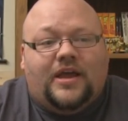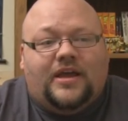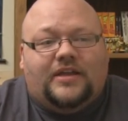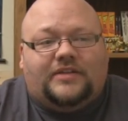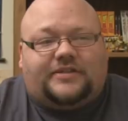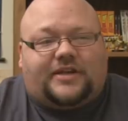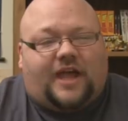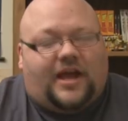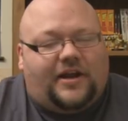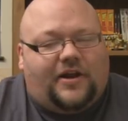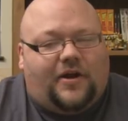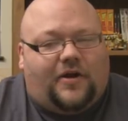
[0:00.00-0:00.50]

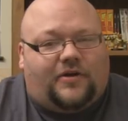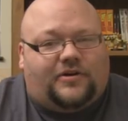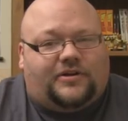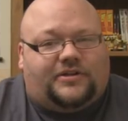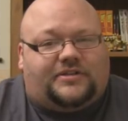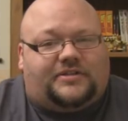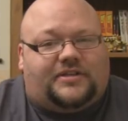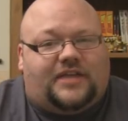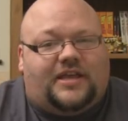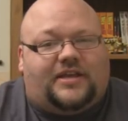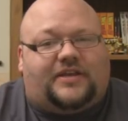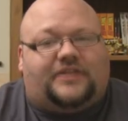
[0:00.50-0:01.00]
It's kind of hard to
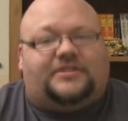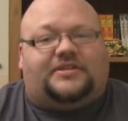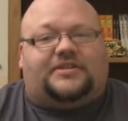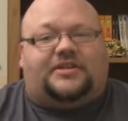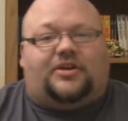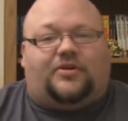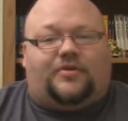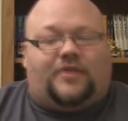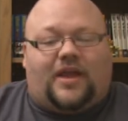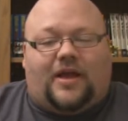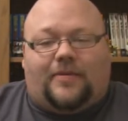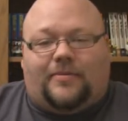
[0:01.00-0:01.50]
say
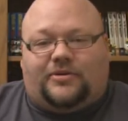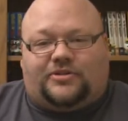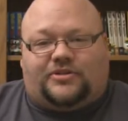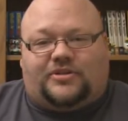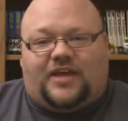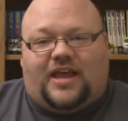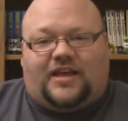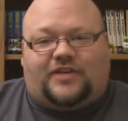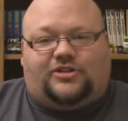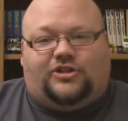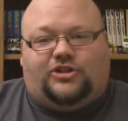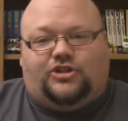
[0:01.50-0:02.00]
considering how much
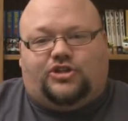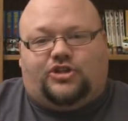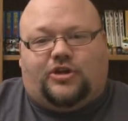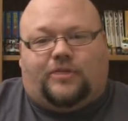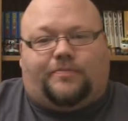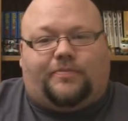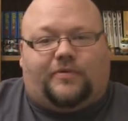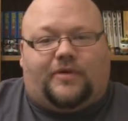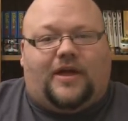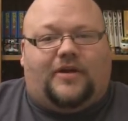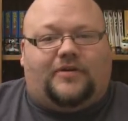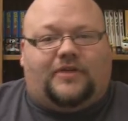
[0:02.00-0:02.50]
they actually
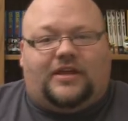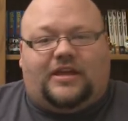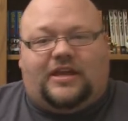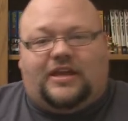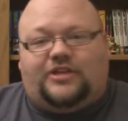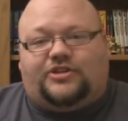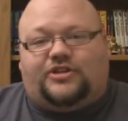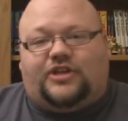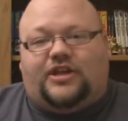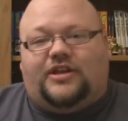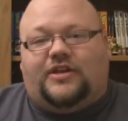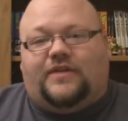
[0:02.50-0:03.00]
jump around to
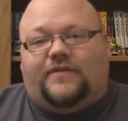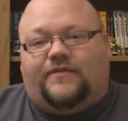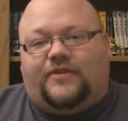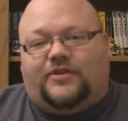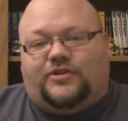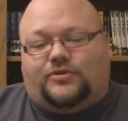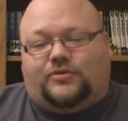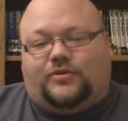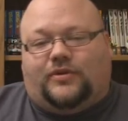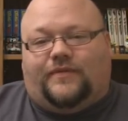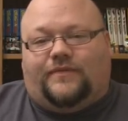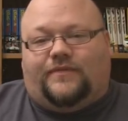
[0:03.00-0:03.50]
each
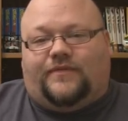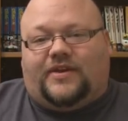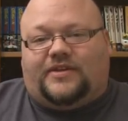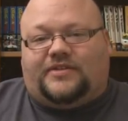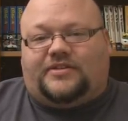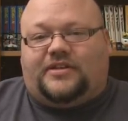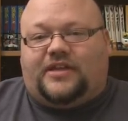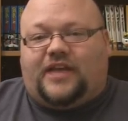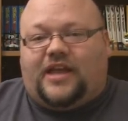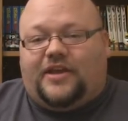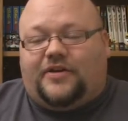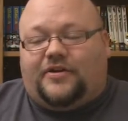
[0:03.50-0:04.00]
individual
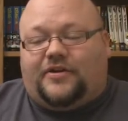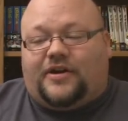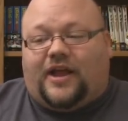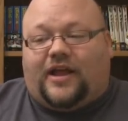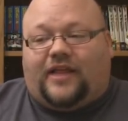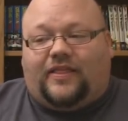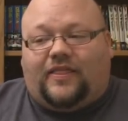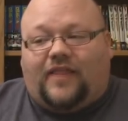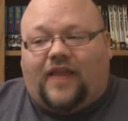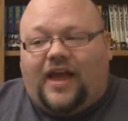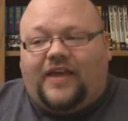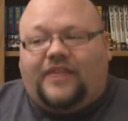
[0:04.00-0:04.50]
investigator, and I
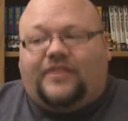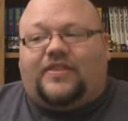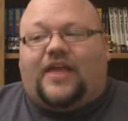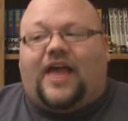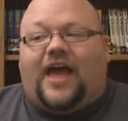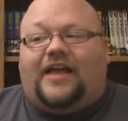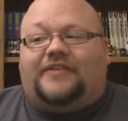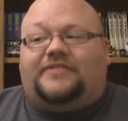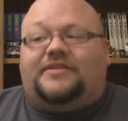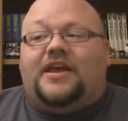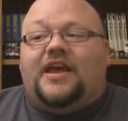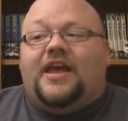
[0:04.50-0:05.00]
like
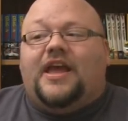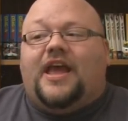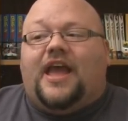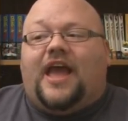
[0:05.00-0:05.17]
that,